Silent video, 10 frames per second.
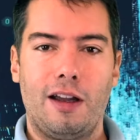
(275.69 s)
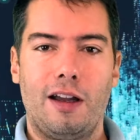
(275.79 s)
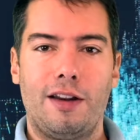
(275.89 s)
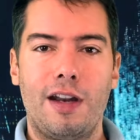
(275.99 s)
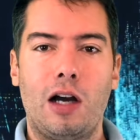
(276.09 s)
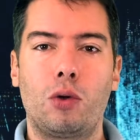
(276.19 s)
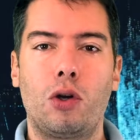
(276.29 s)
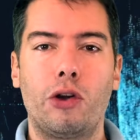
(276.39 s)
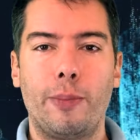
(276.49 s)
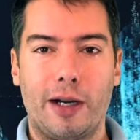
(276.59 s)
Now,
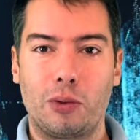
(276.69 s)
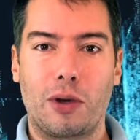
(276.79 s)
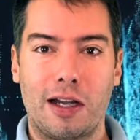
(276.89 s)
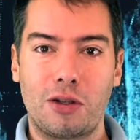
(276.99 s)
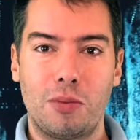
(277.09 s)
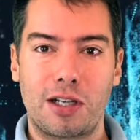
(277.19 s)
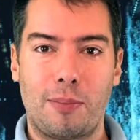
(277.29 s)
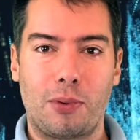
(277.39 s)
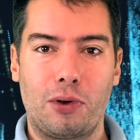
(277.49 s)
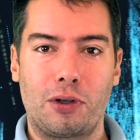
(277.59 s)
going back to customer
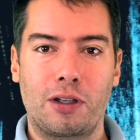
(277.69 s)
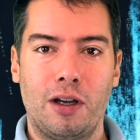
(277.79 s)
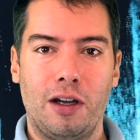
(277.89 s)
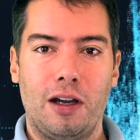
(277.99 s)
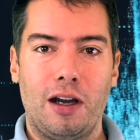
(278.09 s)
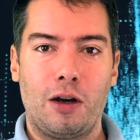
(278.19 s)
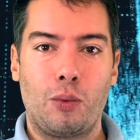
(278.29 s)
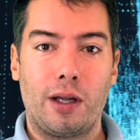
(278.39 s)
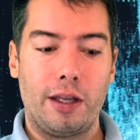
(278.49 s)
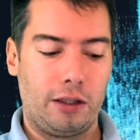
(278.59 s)
support,
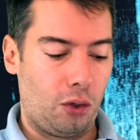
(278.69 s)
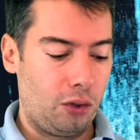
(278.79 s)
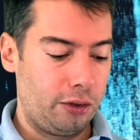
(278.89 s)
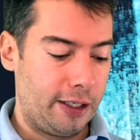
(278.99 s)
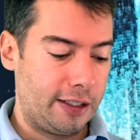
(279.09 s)
what they told me